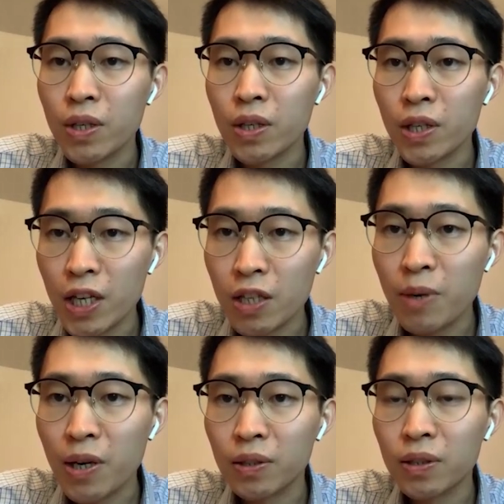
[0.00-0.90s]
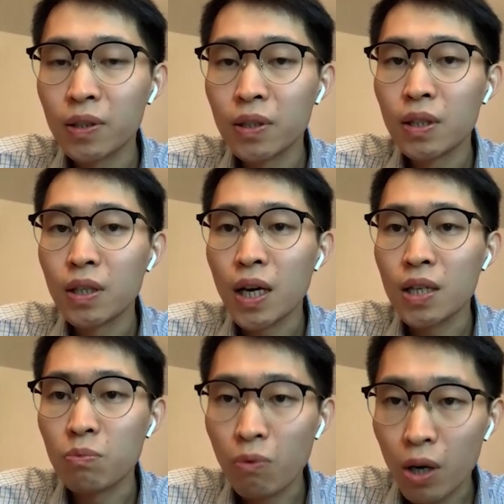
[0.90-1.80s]
Engagement
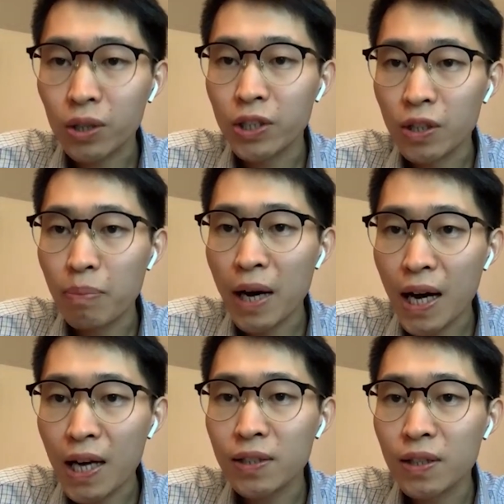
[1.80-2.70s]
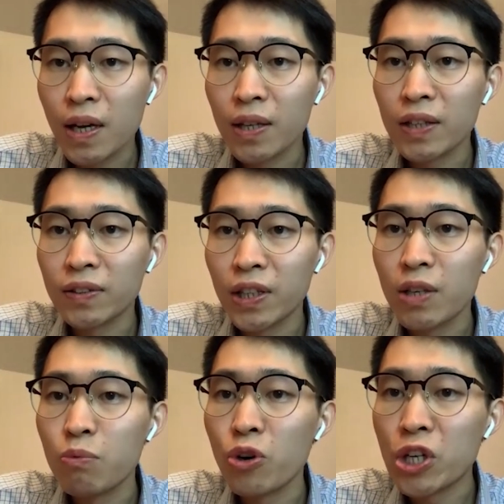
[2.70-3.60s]
has worked in the past, and I think
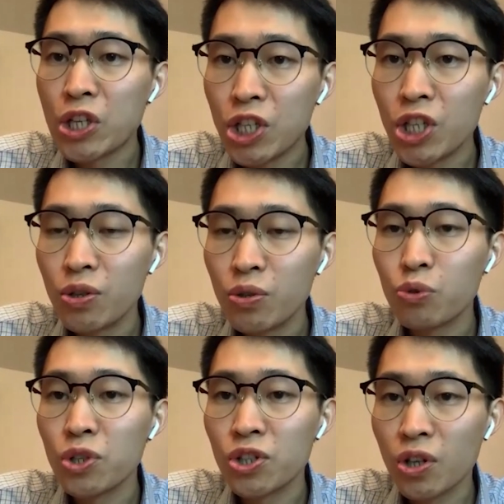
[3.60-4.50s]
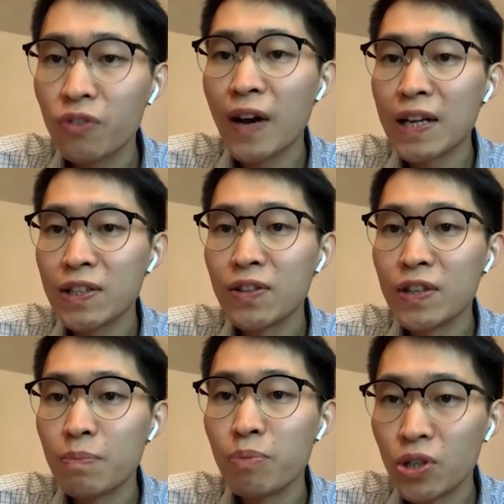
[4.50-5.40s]
it will continue to serve us in
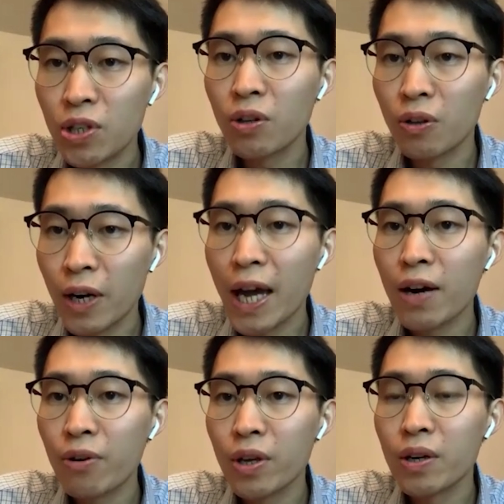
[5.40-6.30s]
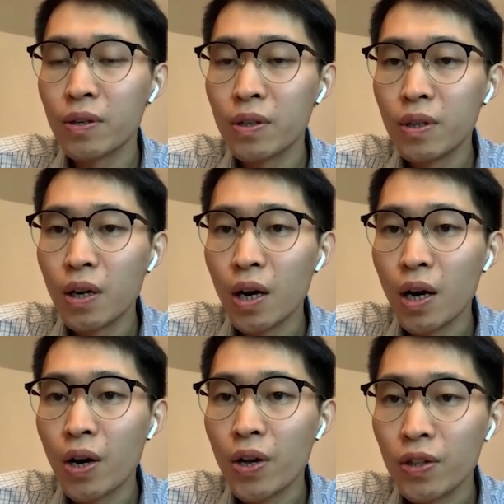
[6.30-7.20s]
this particular area
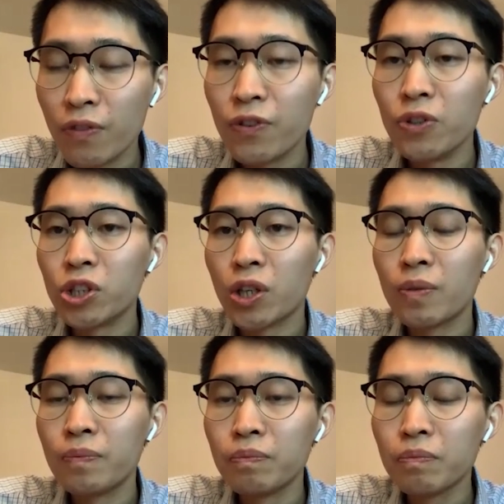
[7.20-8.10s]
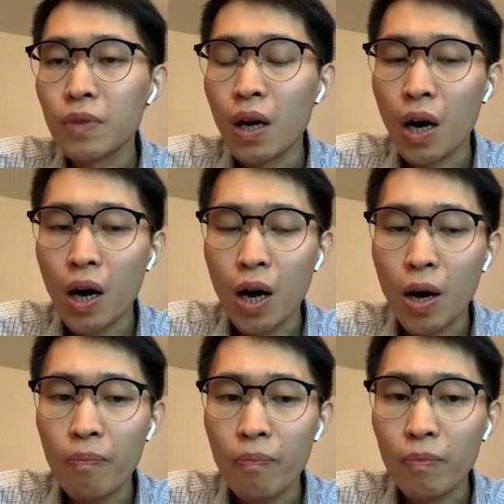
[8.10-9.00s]
uh, in the future.
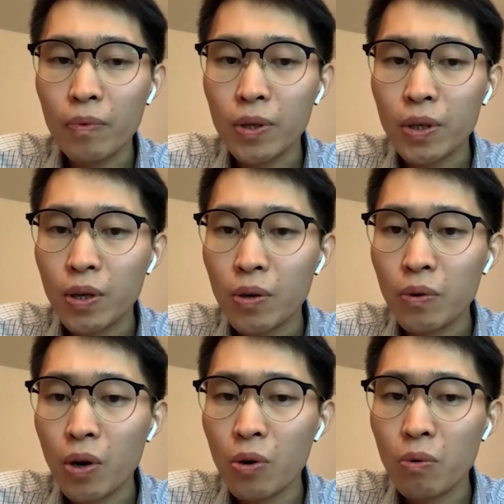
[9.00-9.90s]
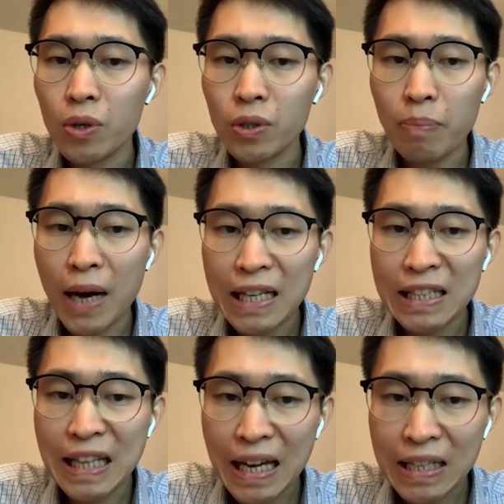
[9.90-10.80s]
Um, you know, over the
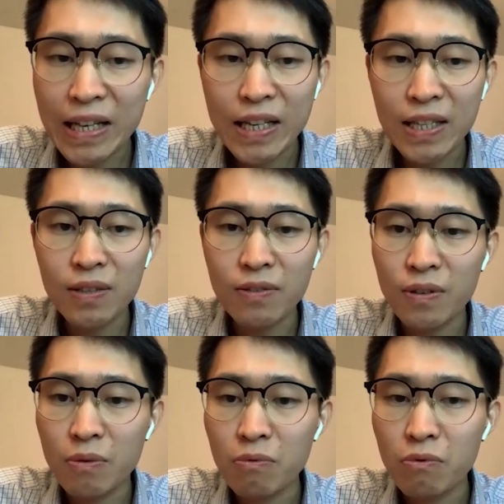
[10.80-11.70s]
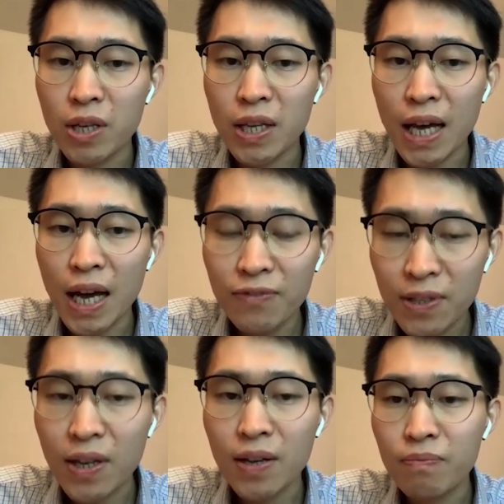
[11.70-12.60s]
past decades, we have
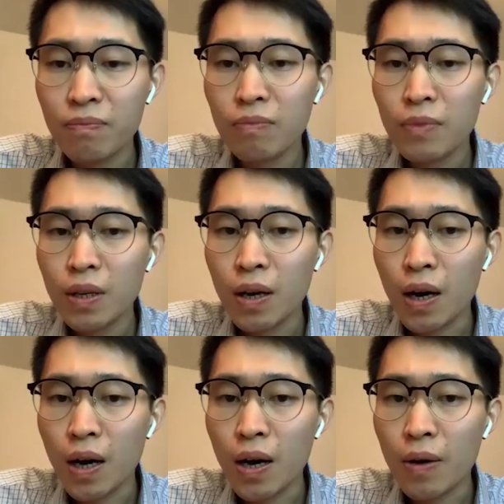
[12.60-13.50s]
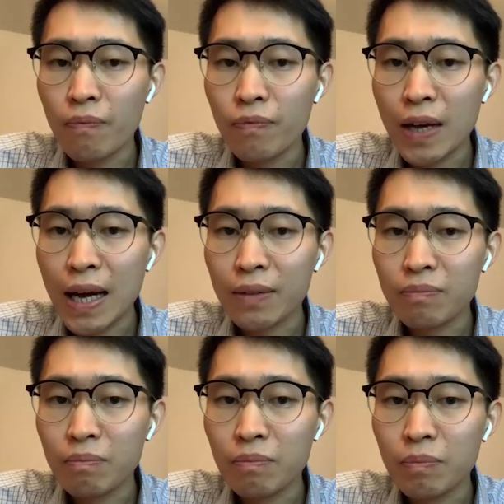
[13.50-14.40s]
seen um, that
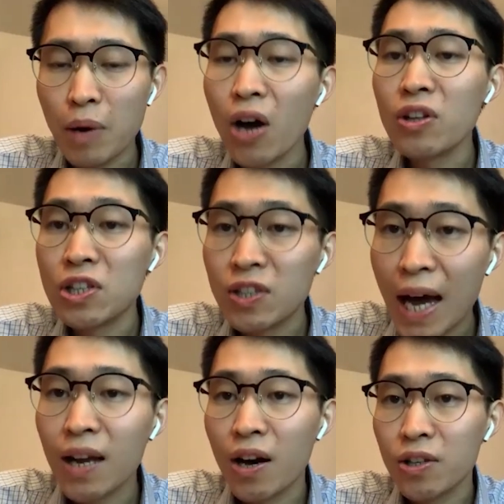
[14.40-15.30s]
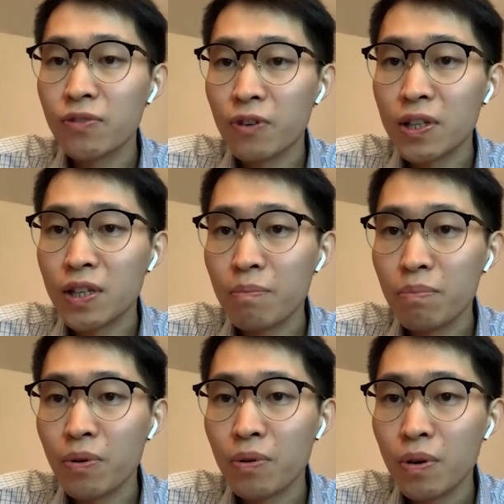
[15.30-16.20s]
policy dialogues, for
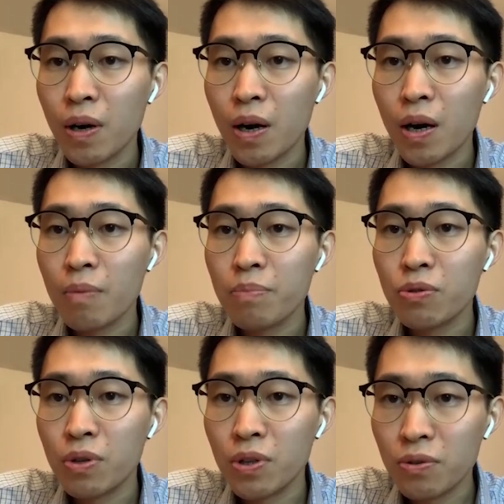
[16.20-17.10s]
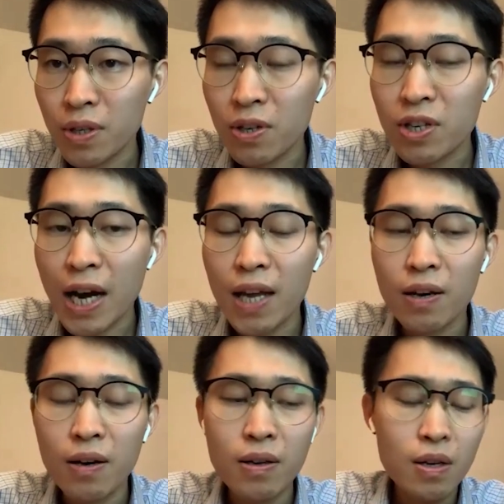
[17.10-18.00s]
example, uh, between the US and
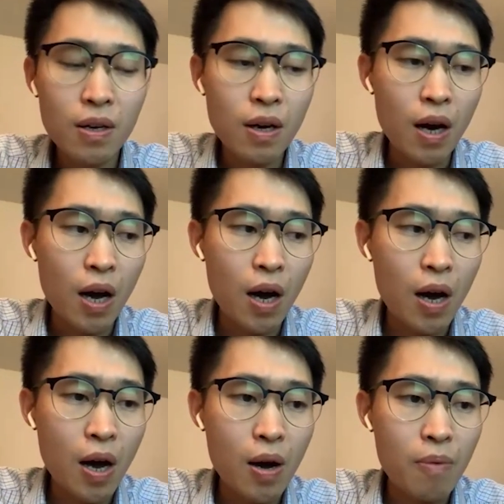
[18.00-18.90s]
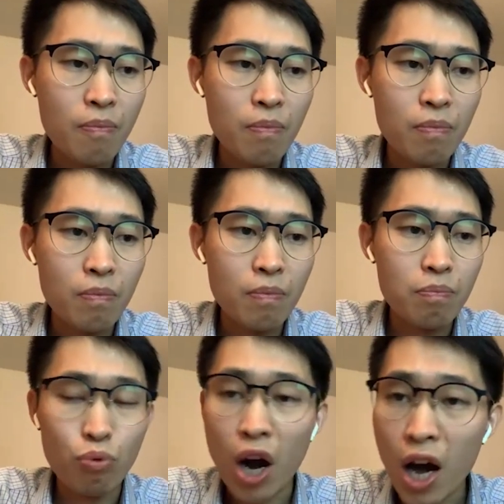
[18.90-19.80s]
China, uh,
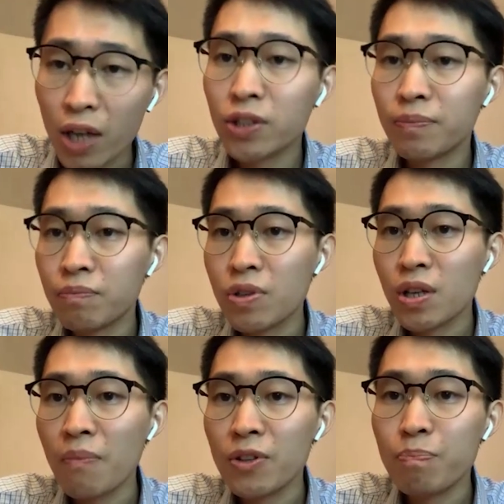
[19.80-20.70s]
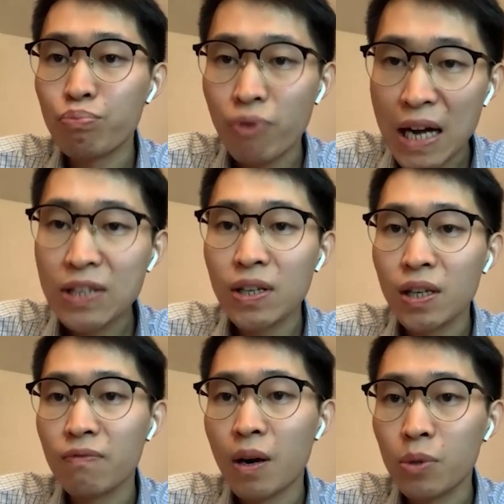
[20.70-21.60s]
brought some of the
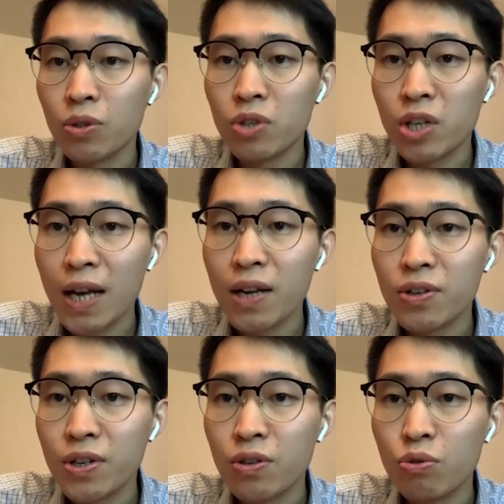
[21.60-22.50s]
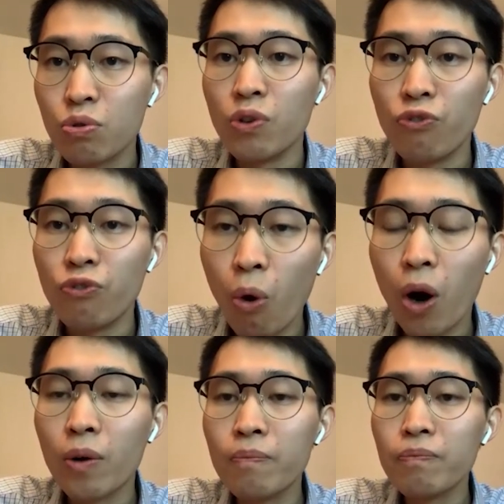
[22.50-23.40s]
pressing environmental challenges to the fore.